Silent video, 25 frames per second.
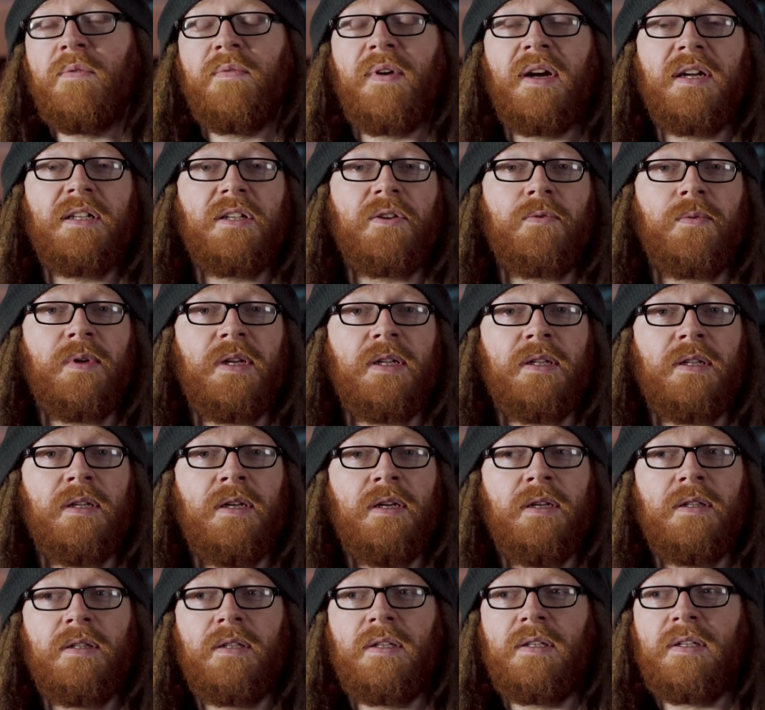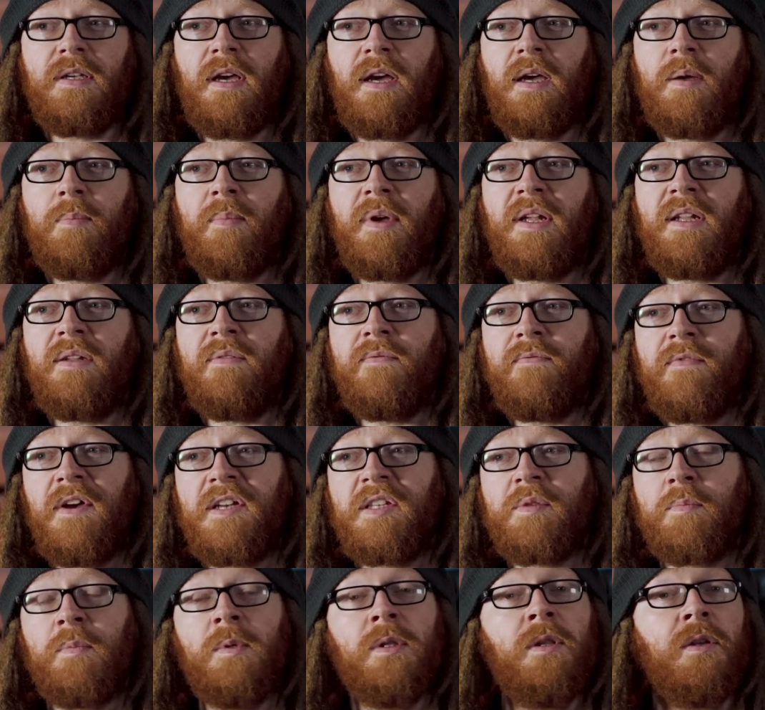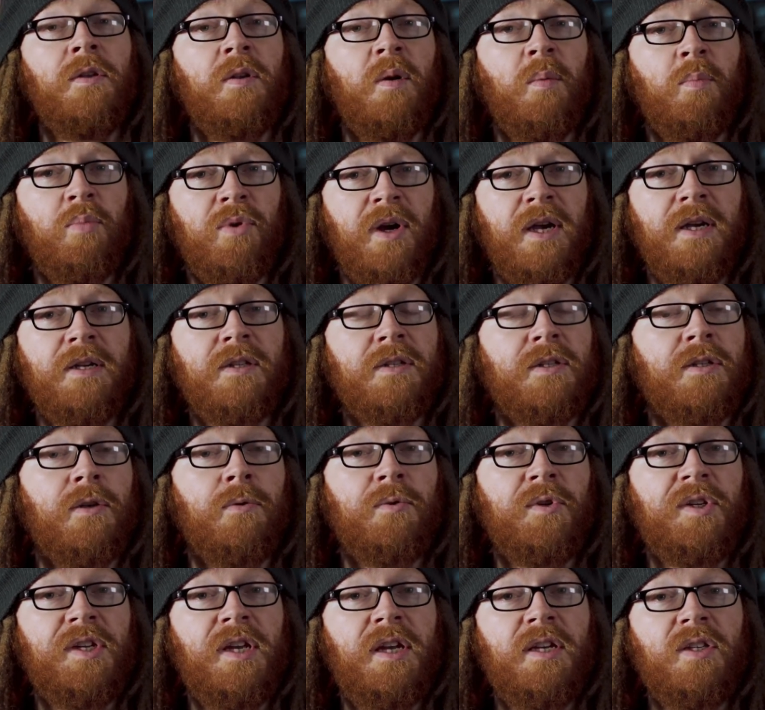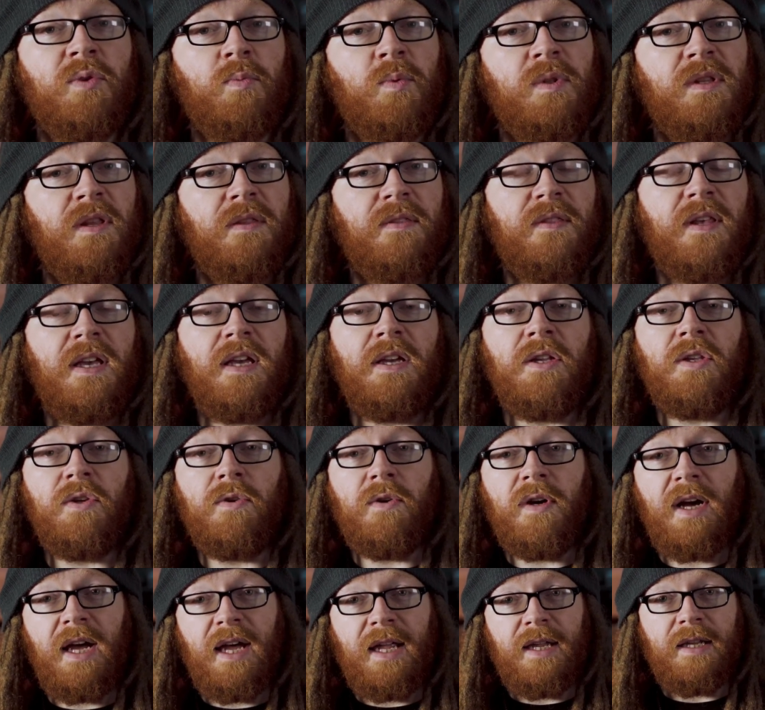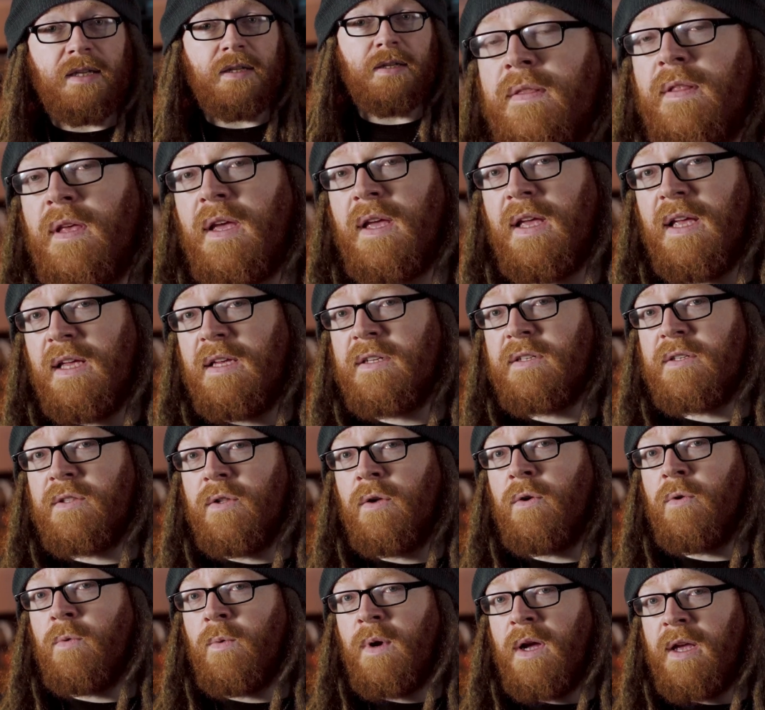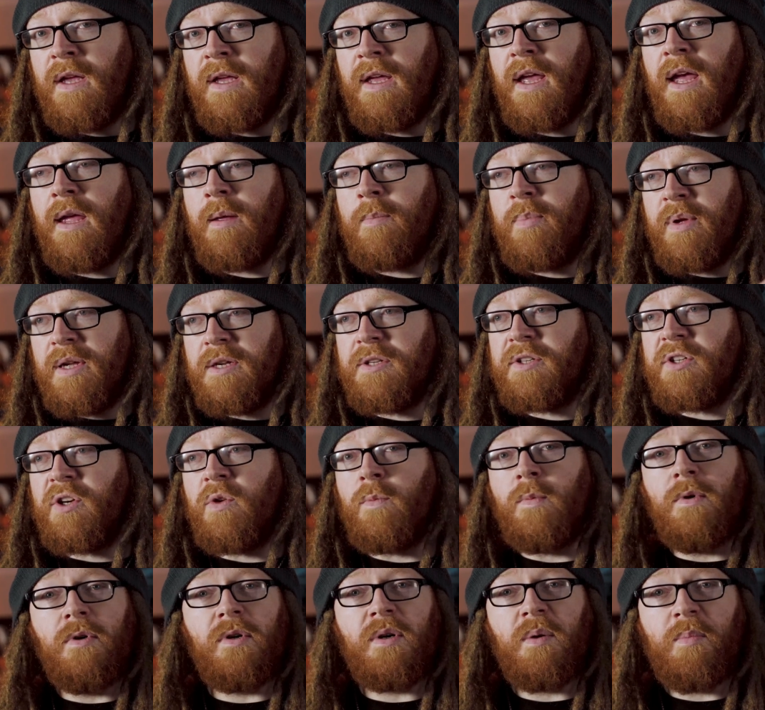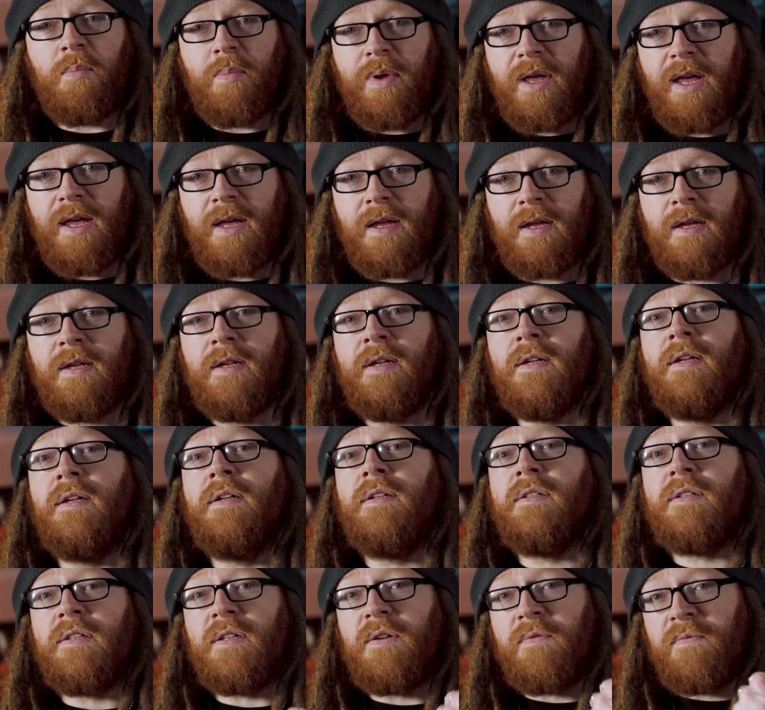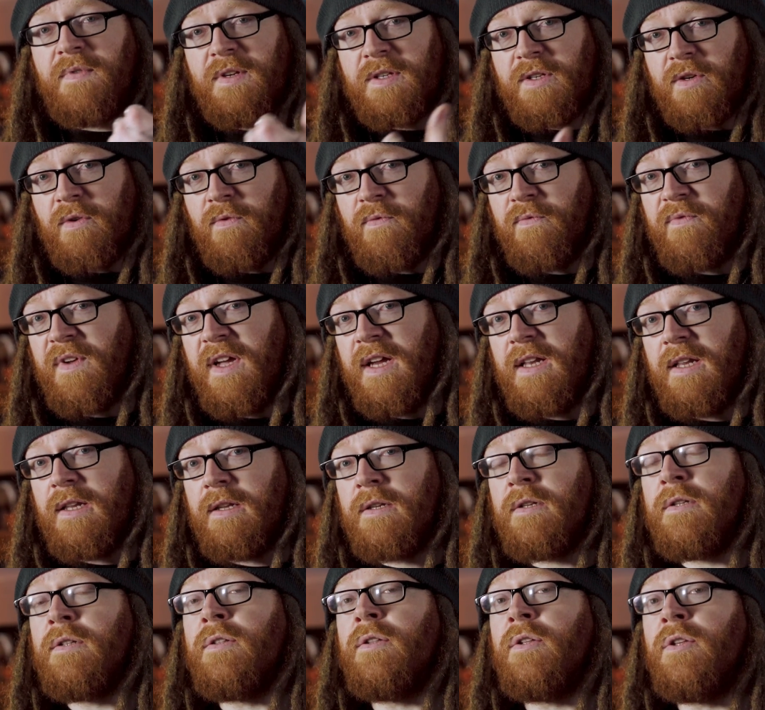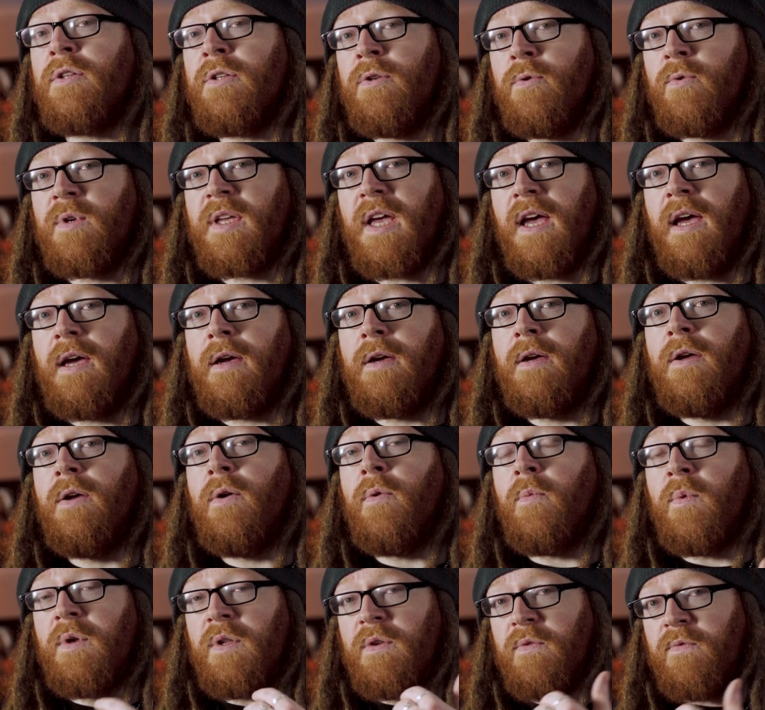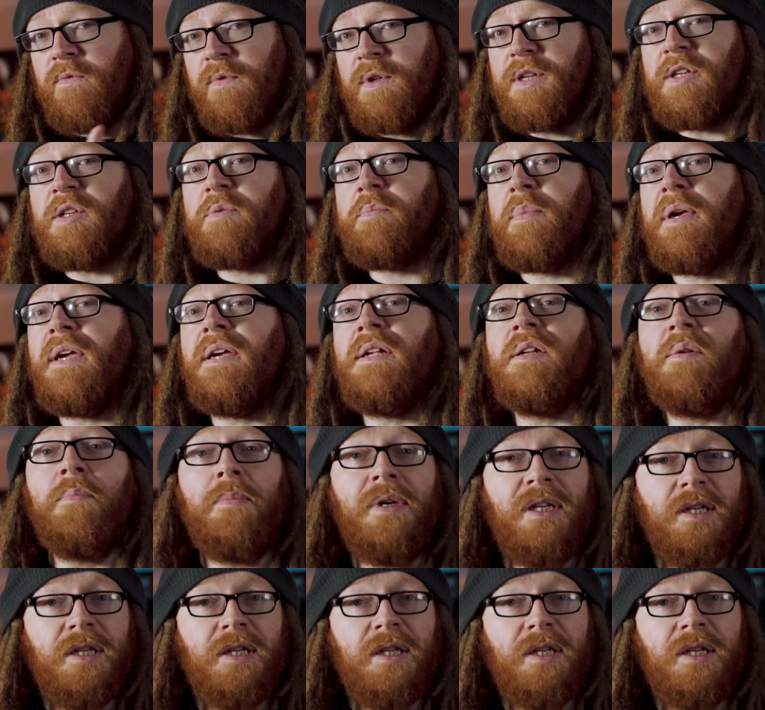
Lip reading: we factor in the time and investment that your brain associates with the thing in your hand. There is no way a picture will compare to the physical feeling that you get when you finish painting a